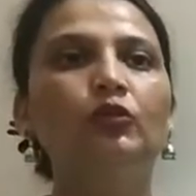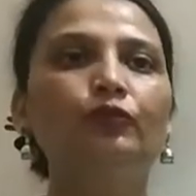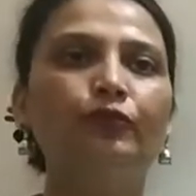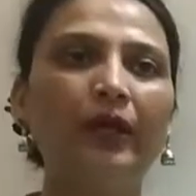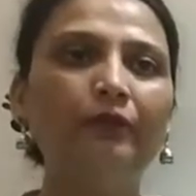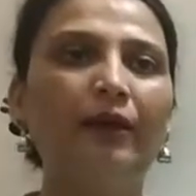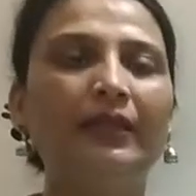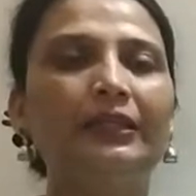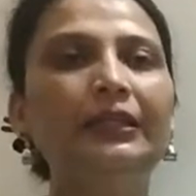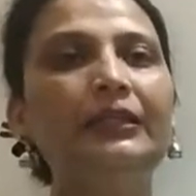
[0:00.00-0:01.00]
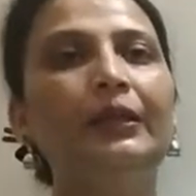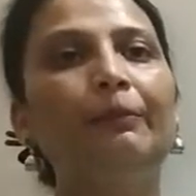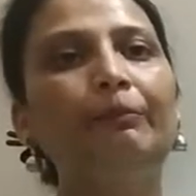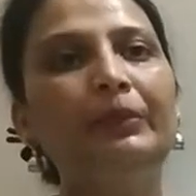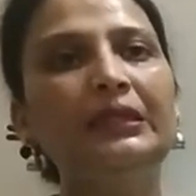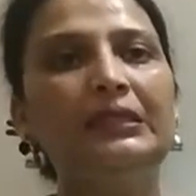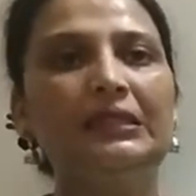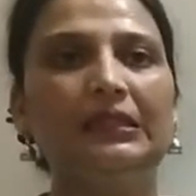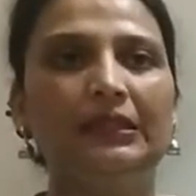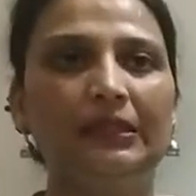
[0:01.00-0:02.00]
to 500
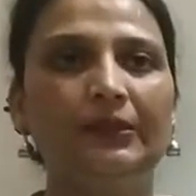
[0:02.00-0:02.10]
BCE,